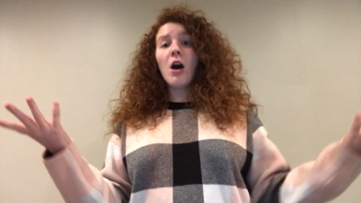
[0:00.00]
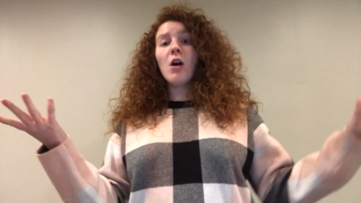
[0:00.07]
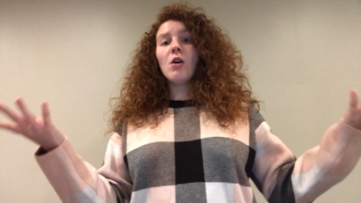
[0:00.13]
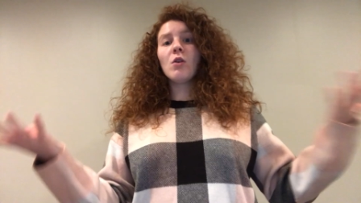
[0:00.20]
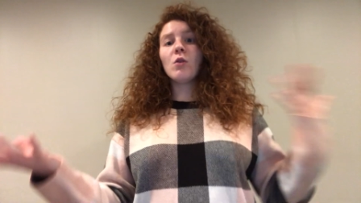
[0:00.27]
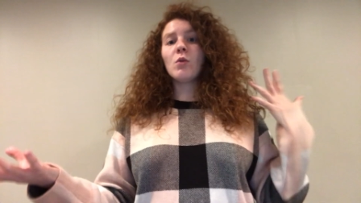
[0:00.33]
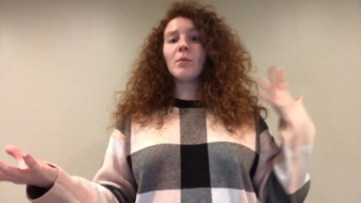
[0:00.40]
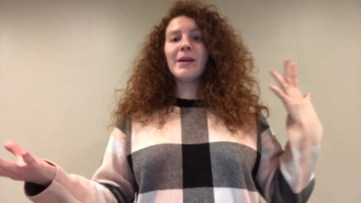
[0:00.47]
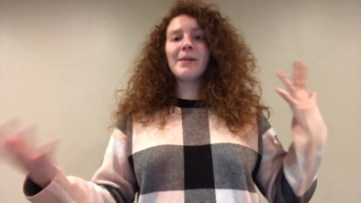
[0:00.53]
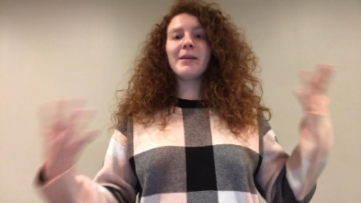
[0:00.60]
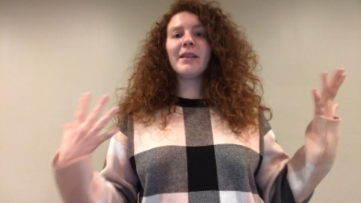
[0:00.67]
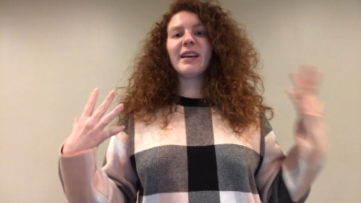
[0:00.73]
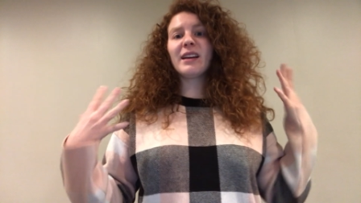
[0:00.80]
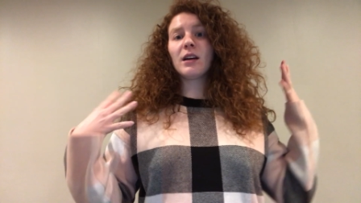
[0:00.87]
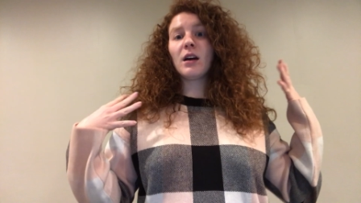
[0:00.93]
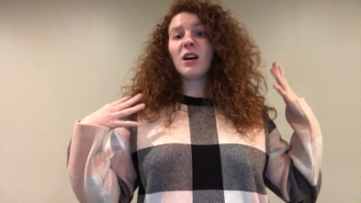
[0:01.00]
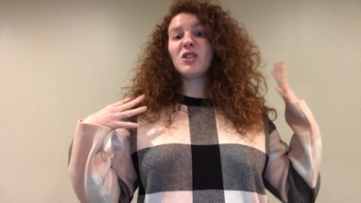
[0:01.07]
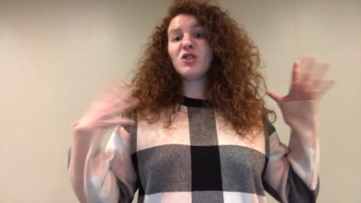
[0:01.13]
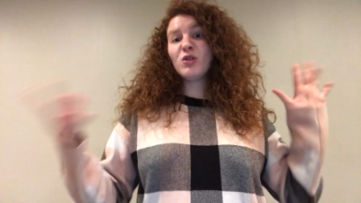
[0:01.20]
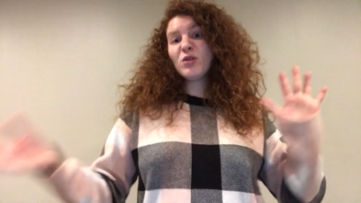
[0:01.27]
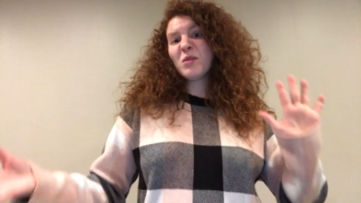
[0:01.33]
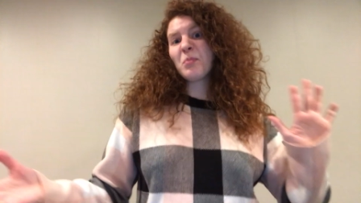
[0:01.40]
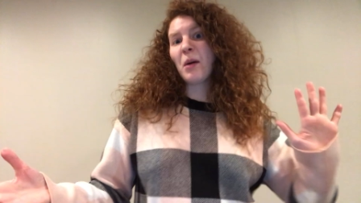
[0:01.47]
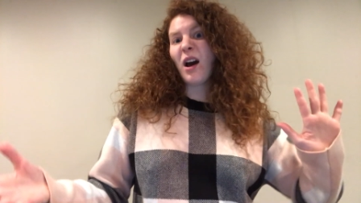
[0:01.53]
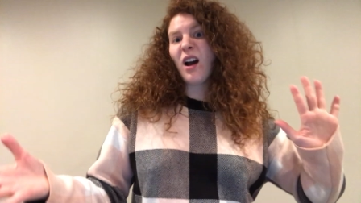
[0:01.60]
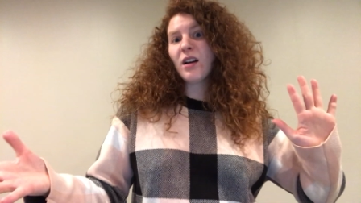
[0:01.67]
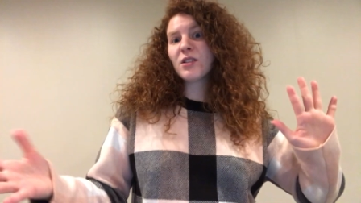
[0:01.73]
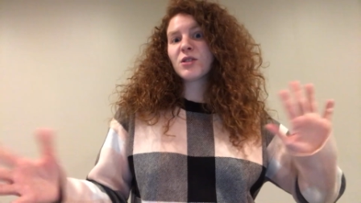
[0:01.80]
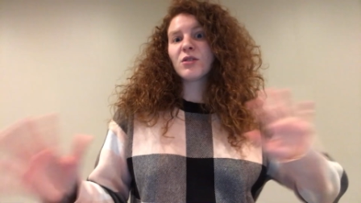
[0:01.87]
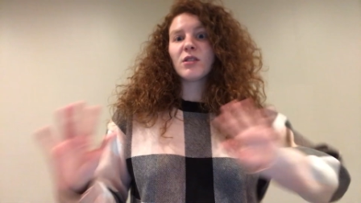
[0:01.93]
oh, maybe like a juice
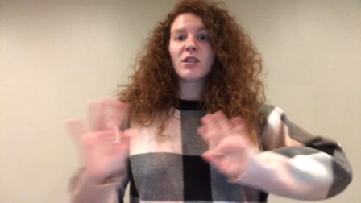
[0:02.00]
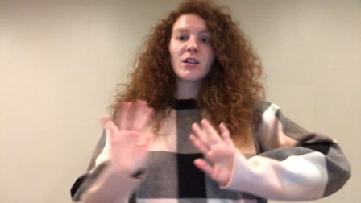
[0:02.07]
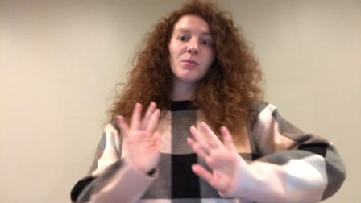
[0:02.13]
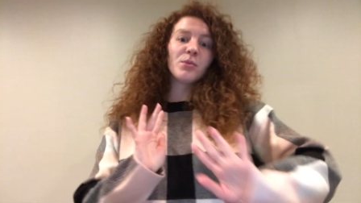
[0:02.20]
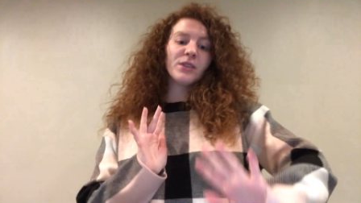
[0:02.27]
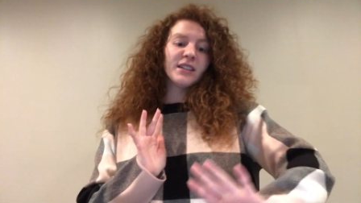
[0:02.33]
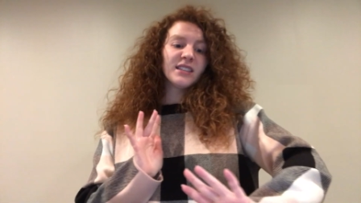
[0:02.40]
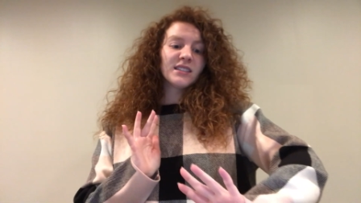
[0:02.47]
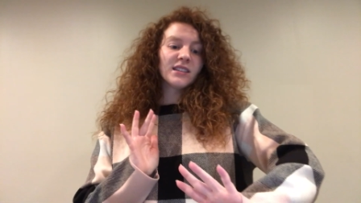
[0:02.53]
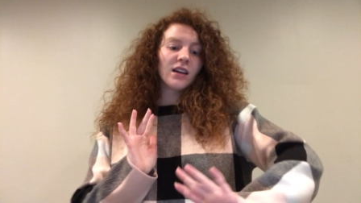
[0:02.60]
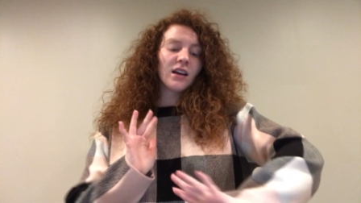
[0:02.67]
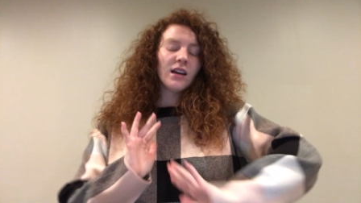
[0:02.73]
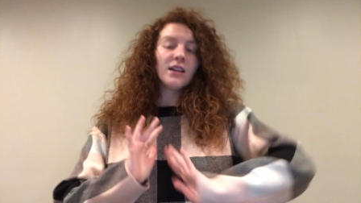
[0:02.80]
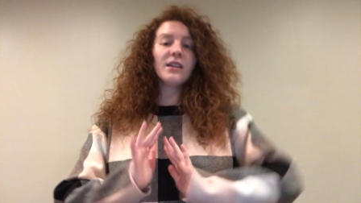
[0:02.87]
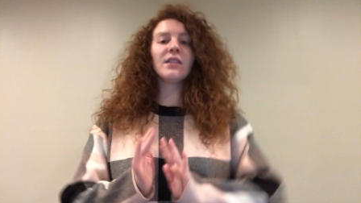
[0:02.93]
box or a Capri Sun.